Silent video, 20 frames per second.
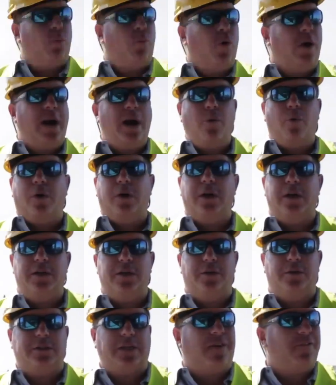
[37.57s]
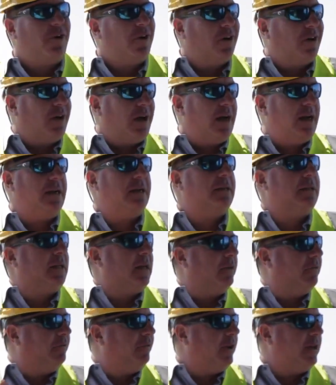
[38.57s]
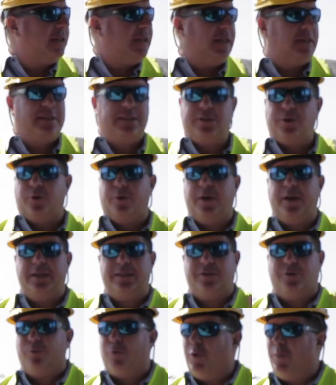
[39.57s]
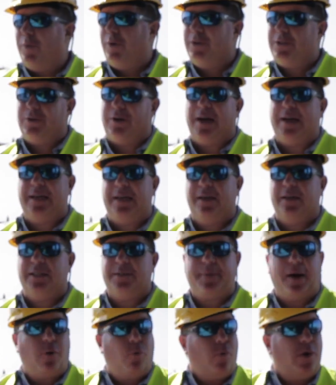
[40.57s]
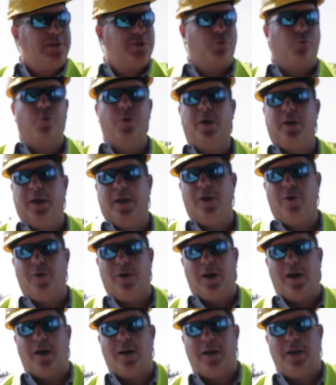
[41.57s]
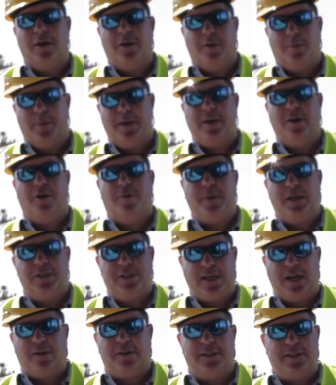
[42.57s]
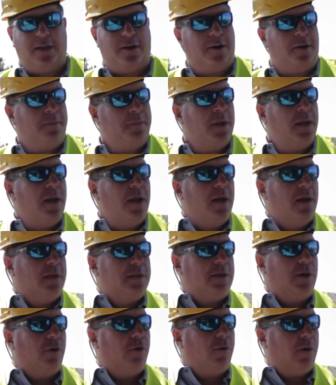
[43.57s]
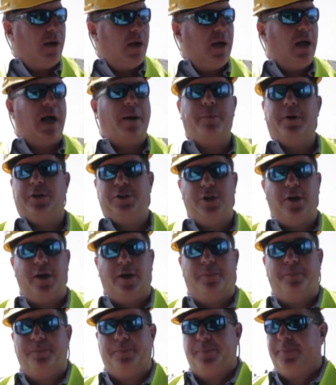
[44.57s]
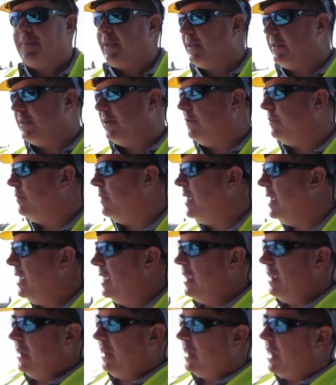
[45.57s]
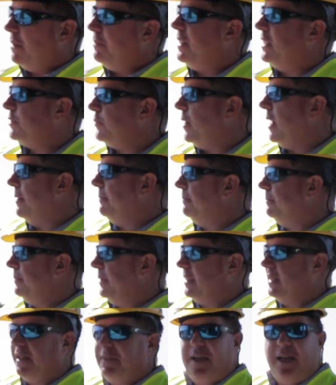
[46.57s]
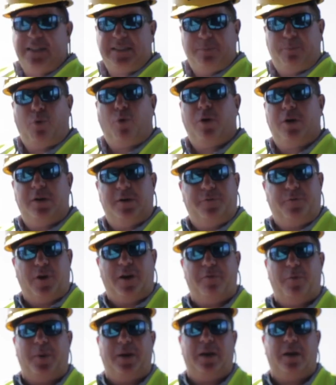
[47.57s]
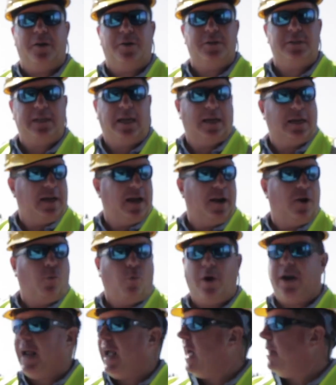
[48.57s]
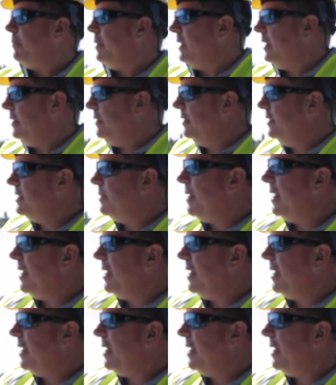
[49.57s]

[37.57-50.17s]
What I want to do is, I've heard a lot of conflicting stories or rumors or ideas about what's really going on here at the Madeira Beach Town Center. So I'm going to show you. So come this way, because I think it's important for everybody to understand kind of what happened here. There's